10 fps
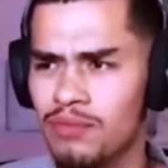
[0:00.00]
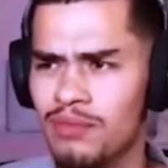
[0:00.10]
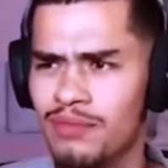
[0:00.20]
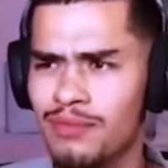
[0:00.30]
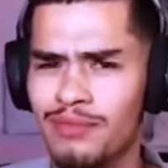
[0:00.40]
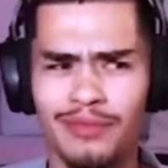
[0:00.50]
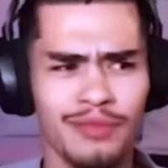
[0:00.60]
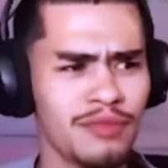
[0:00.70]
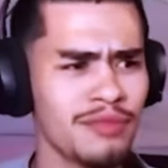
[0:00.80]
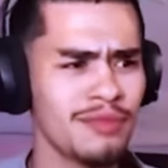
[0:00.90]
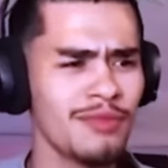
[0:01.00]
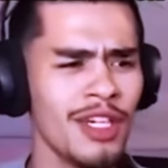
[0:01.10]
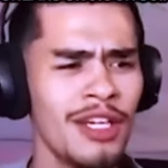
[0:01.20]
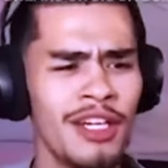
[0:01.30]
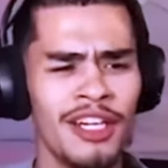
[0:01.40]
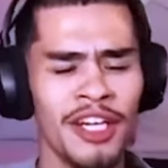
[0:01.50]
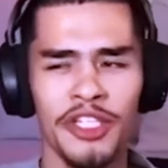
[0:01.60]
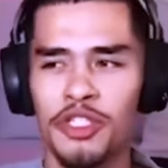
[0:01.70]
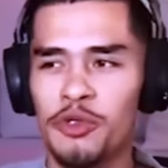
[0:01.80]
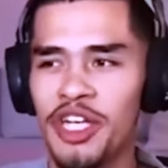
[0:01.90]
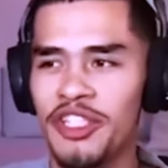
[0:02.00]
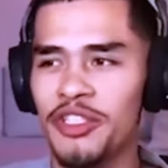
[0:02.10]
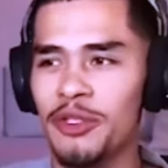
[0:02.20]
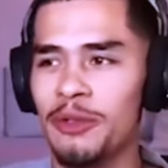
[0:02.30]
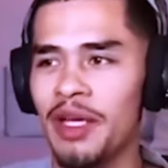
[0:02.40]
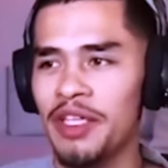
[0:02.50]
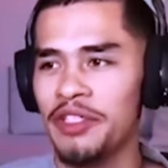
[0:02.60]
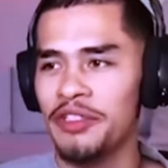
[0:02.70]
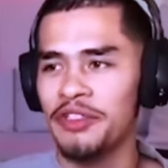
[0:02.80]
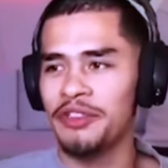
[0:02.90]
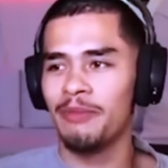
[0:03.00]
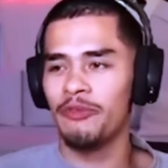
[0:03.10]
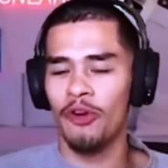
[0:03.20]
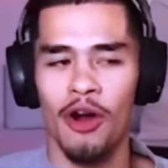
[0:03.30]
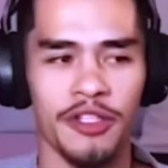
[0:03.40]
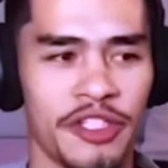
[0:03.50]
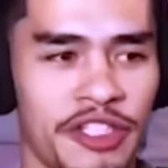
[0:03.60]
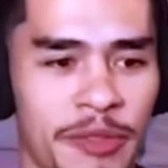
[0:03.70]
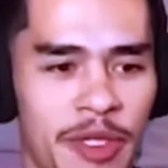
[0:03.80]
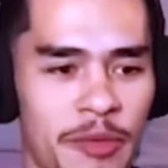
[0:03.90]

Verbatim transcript: It's a modified heel hook, but... Jiu-jitsu is for autistic